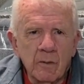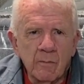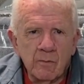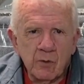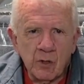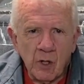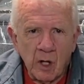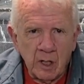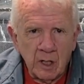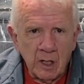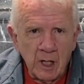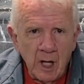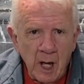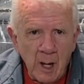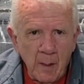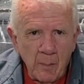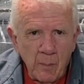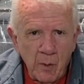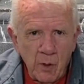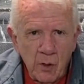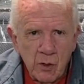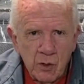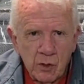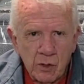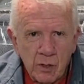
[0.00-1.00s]
of truck
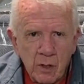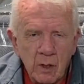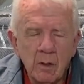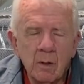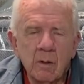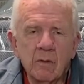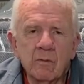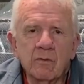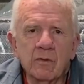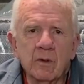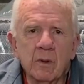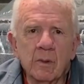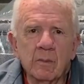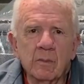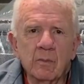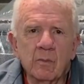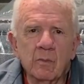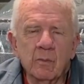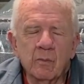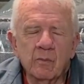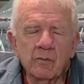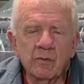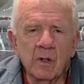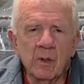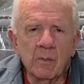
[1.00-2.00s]
campers from
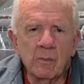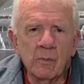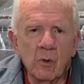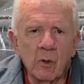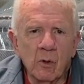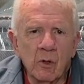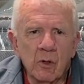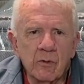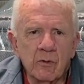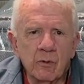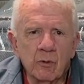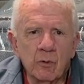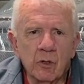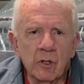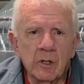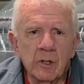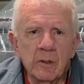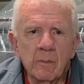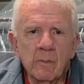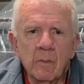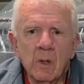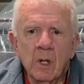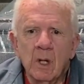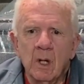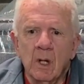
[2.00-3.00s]
Northwood,
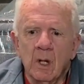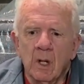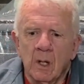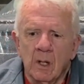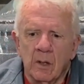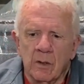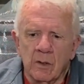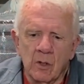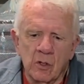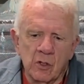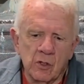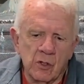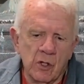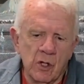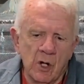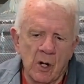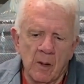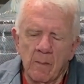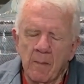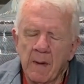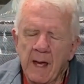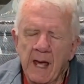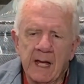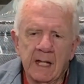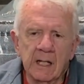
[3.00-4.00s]
there's their
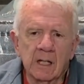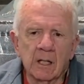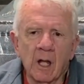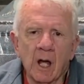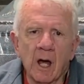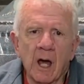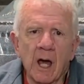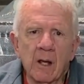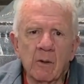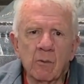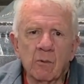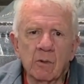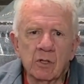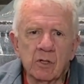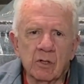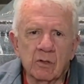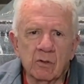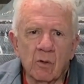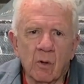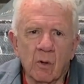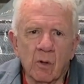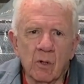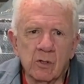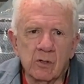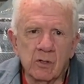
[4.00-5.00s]
main line, which of
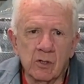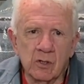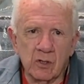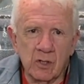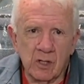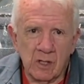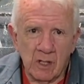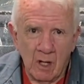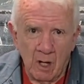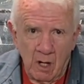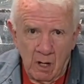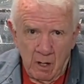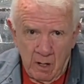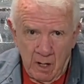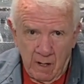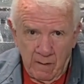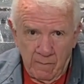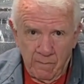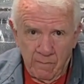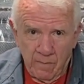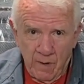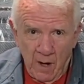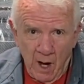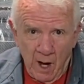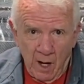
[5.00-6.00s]
course is the Arctic
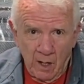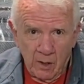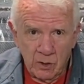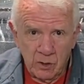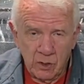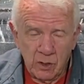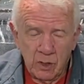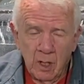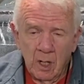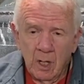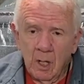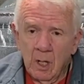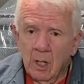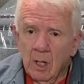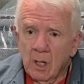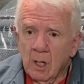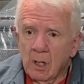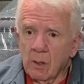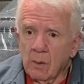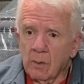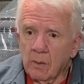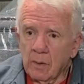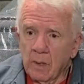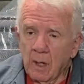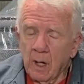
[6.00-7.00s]
Fox,
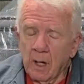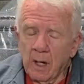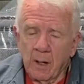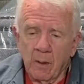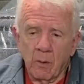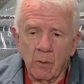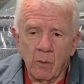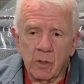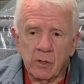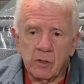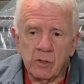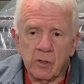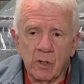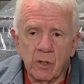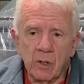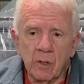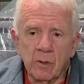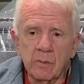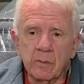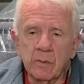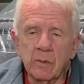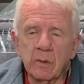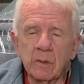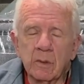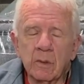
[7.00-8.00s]
which
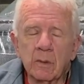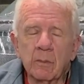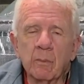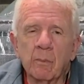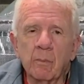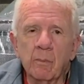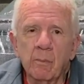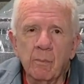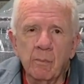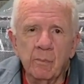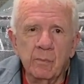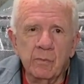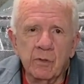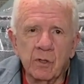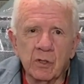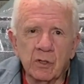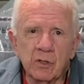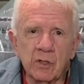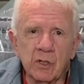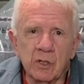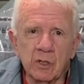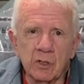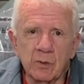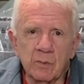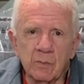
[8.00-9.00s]
are
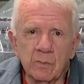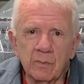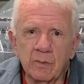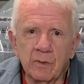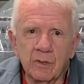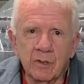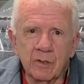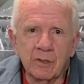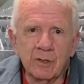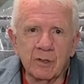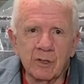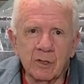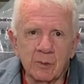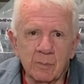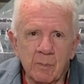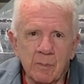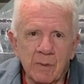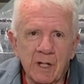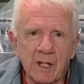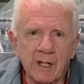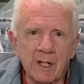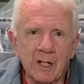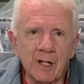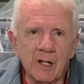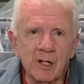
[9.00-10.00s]
just as
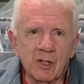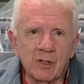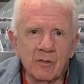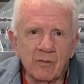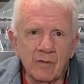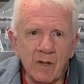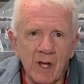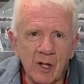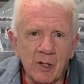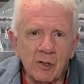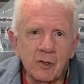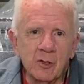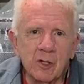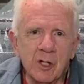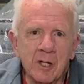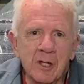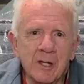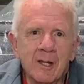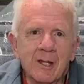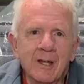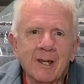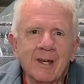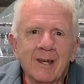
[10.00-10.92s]
big and as fancy